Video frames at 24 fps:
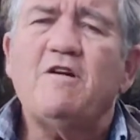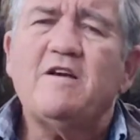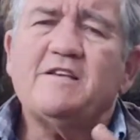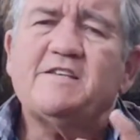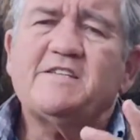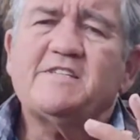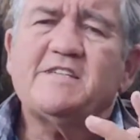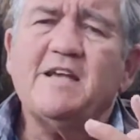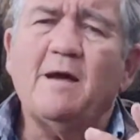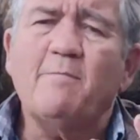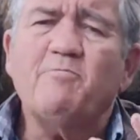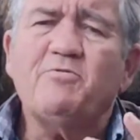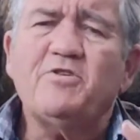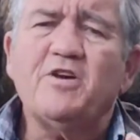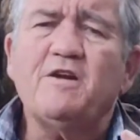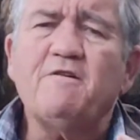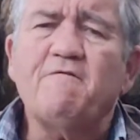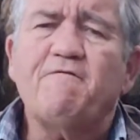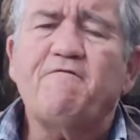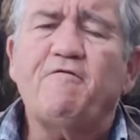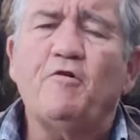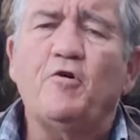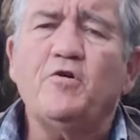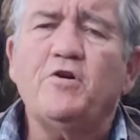
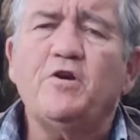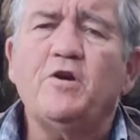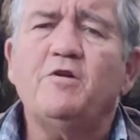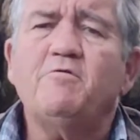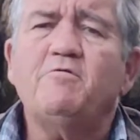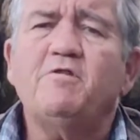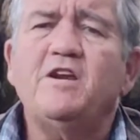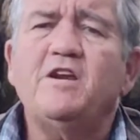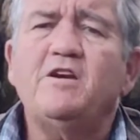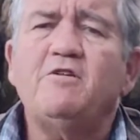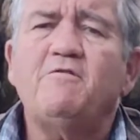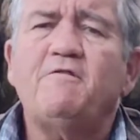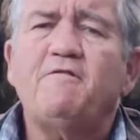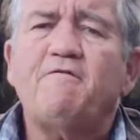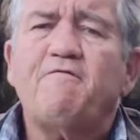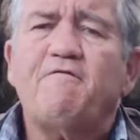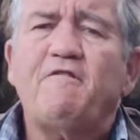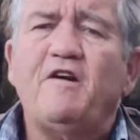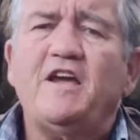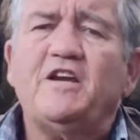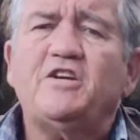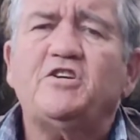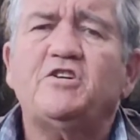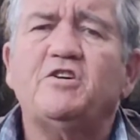something for you and
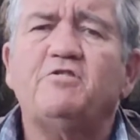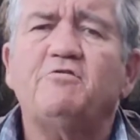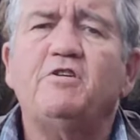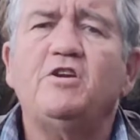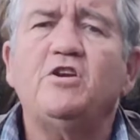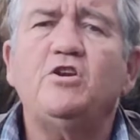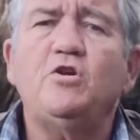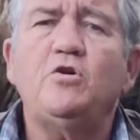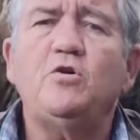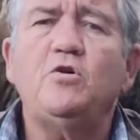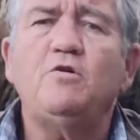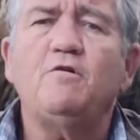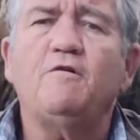refresh and renew